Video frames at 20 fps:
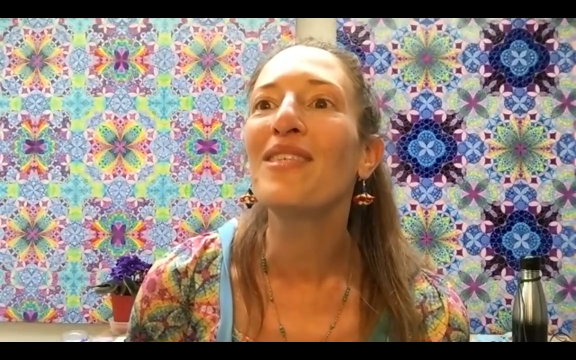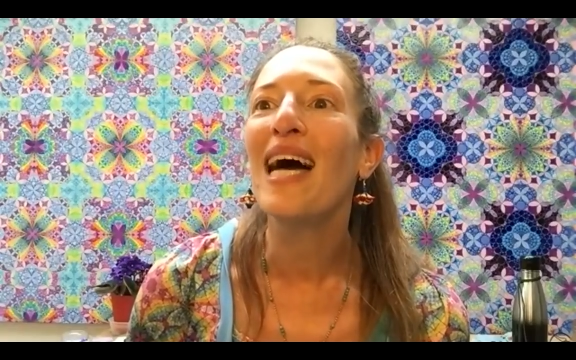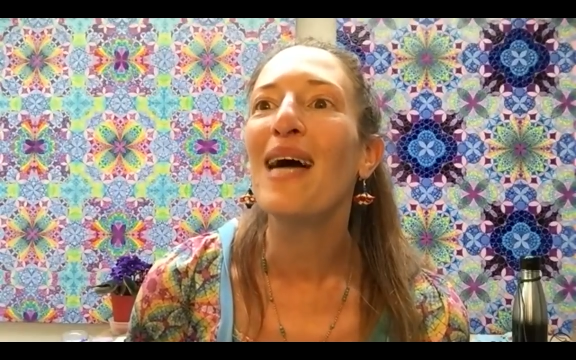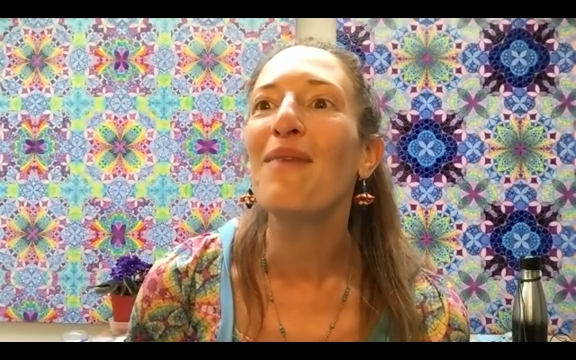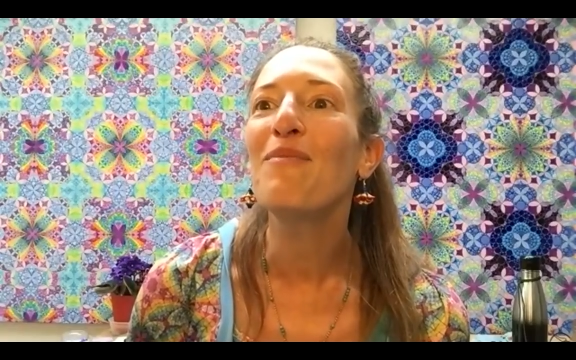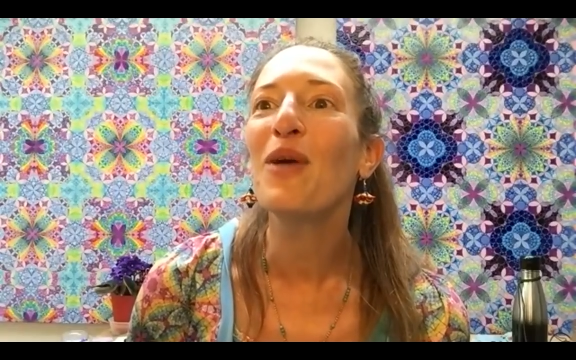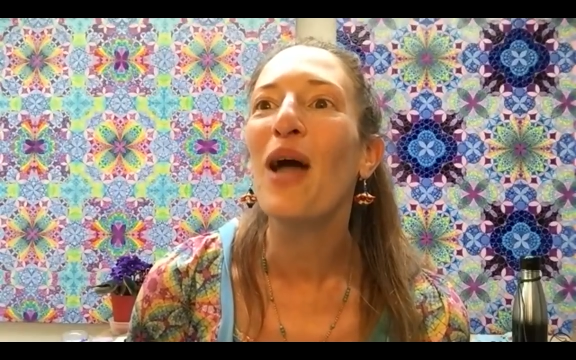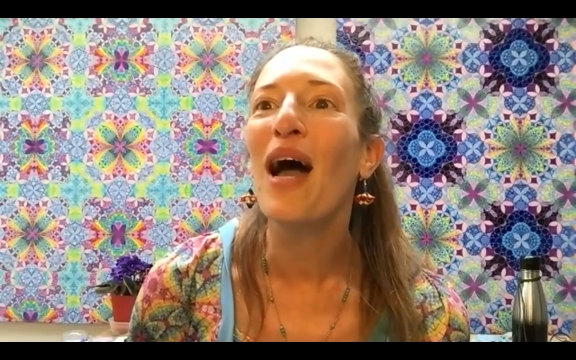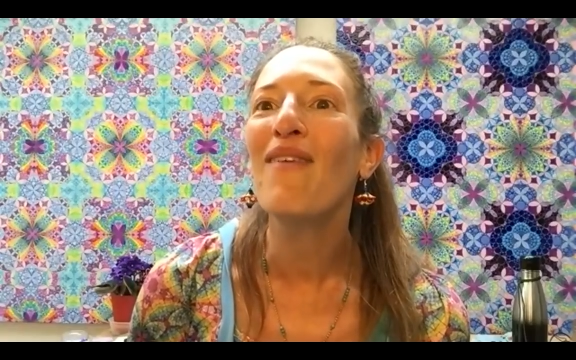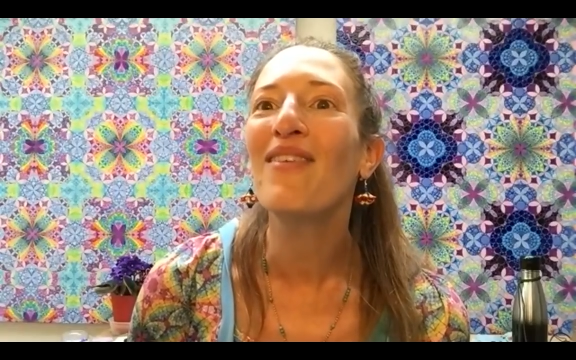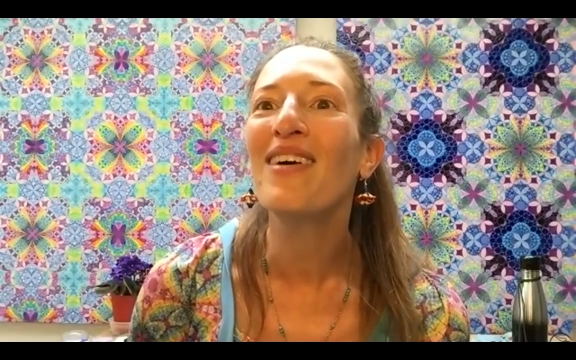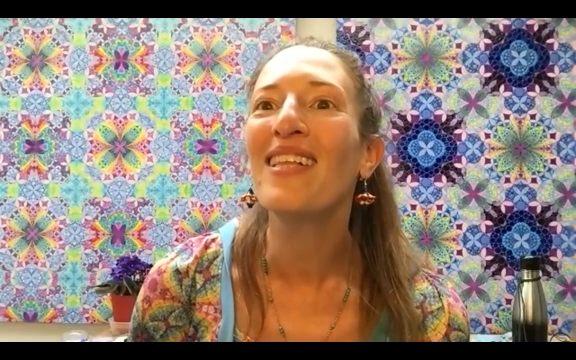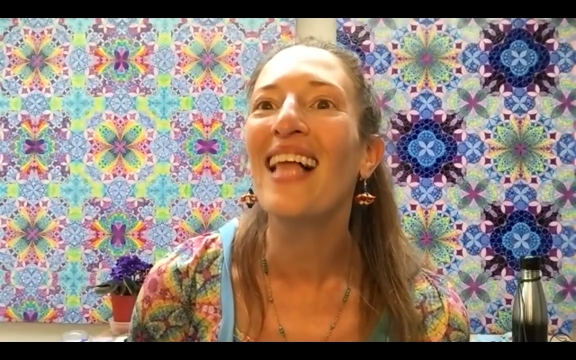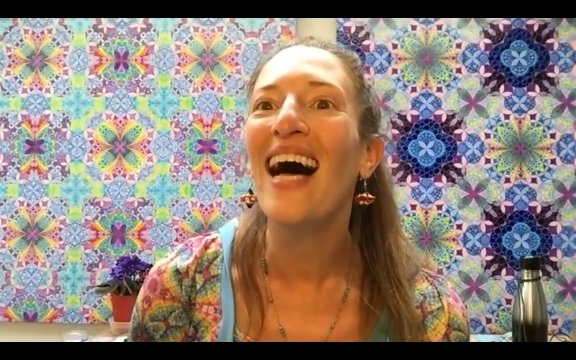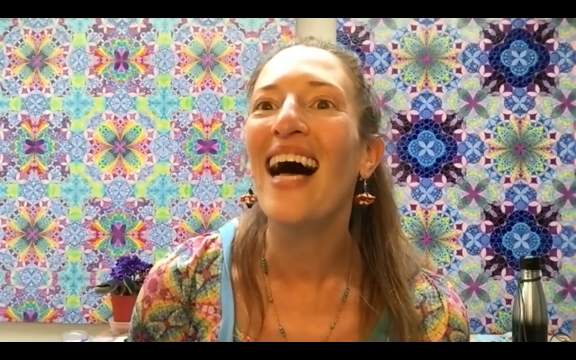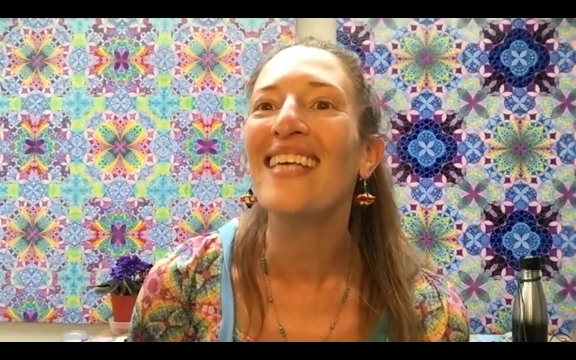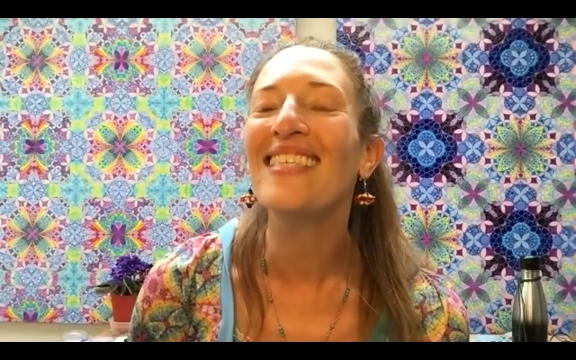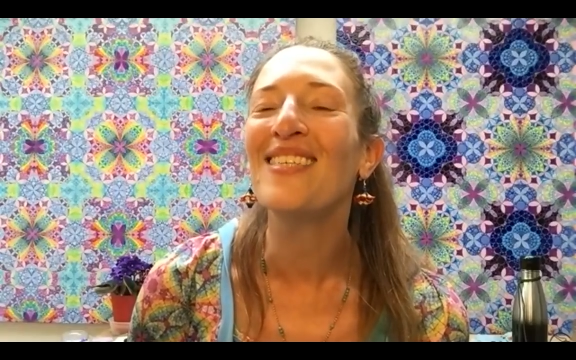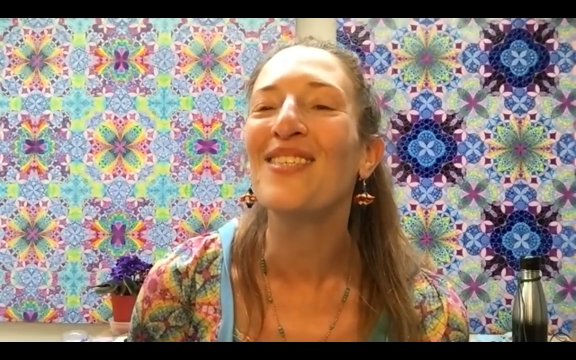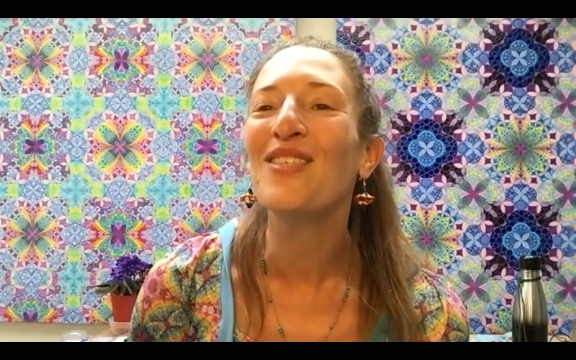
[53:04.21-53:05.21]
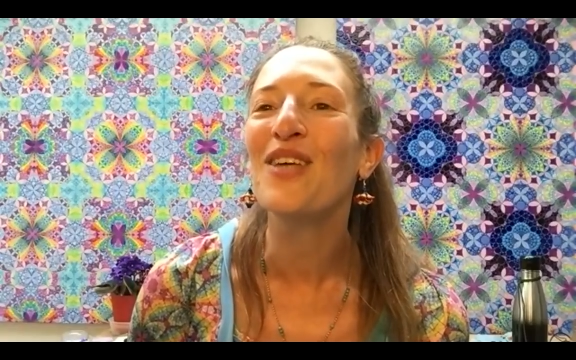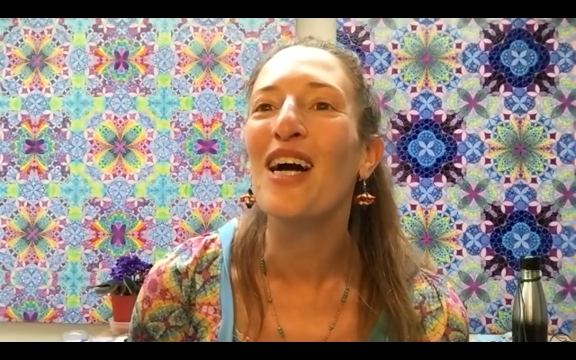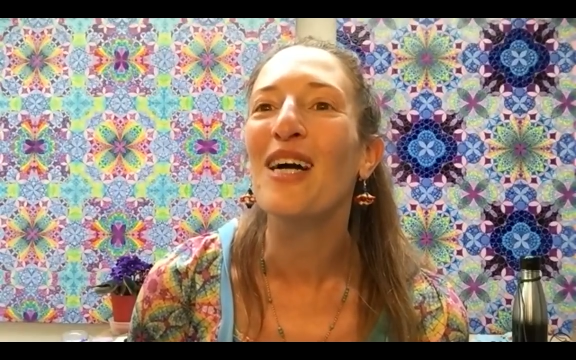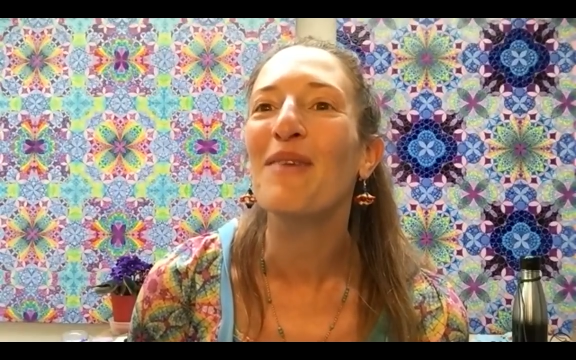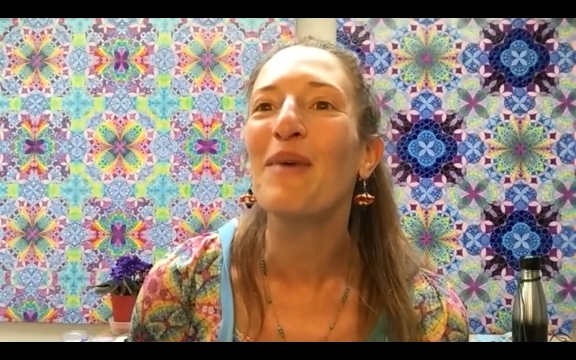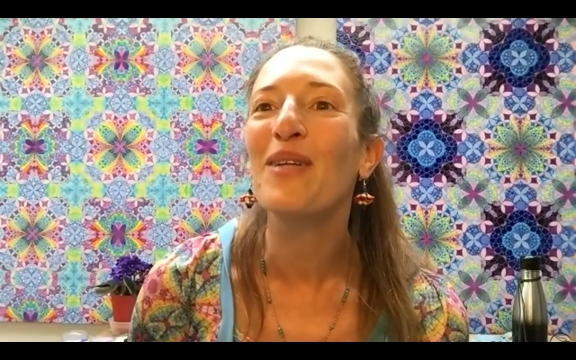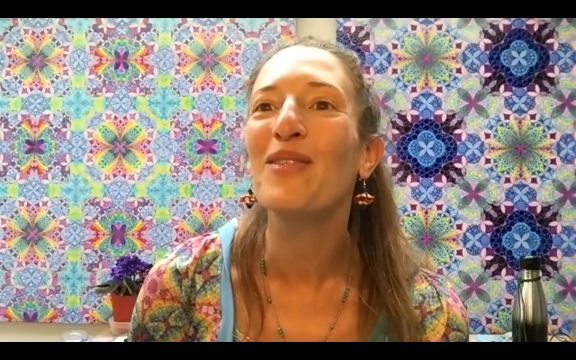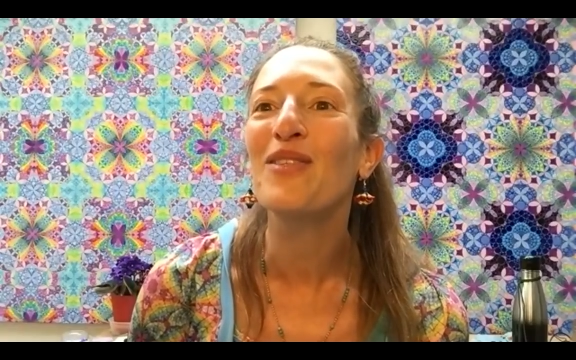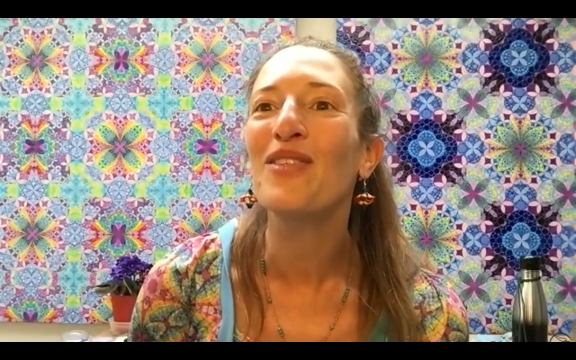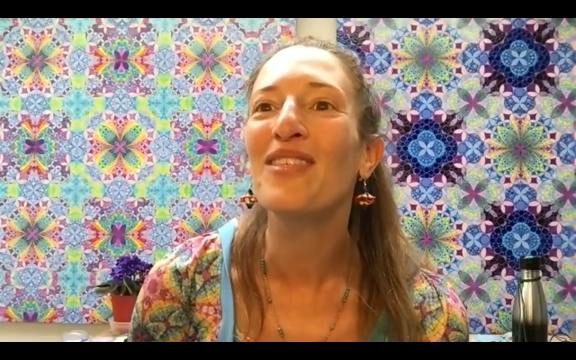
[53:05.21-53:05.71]
time you have class and talk
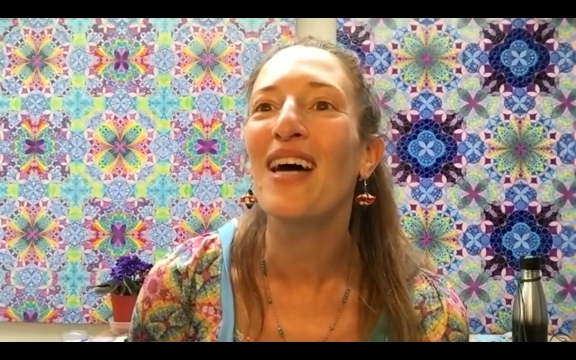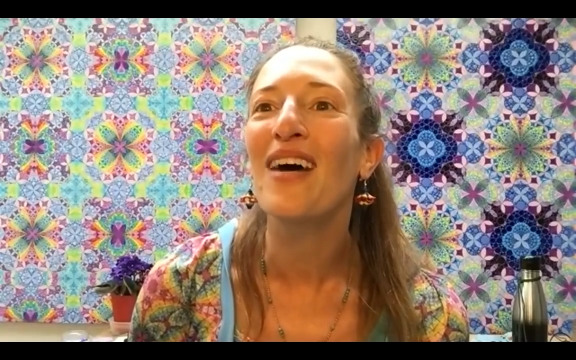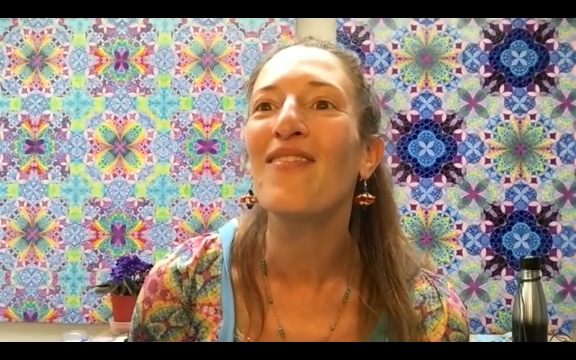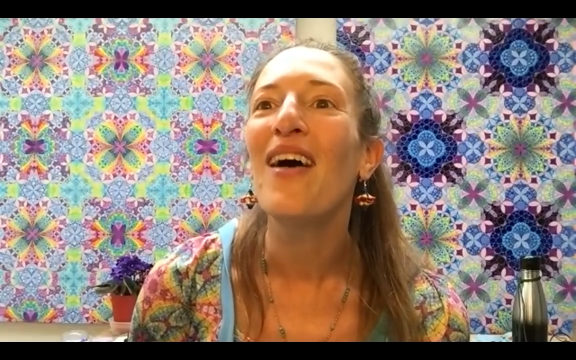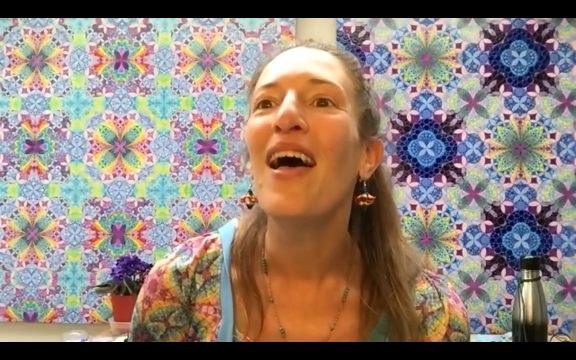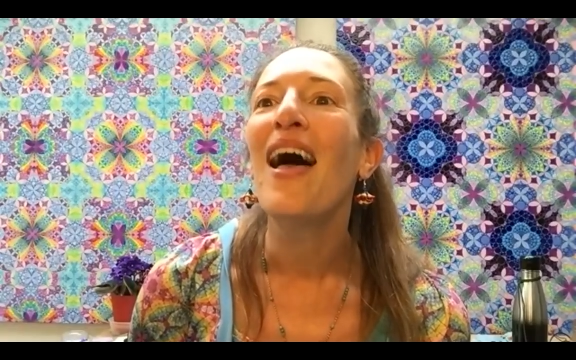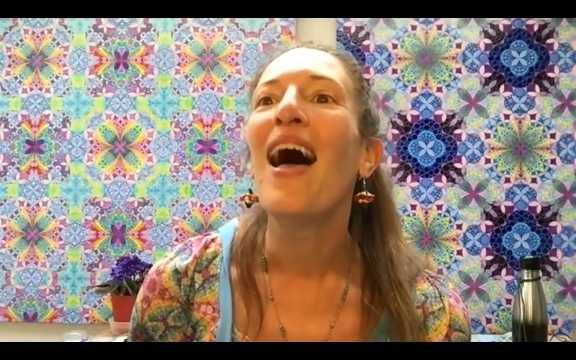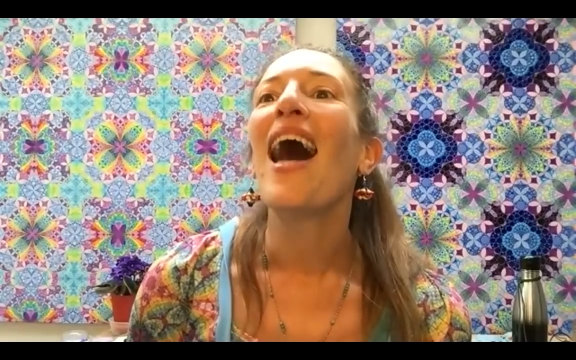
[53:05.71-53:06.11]
about stuff.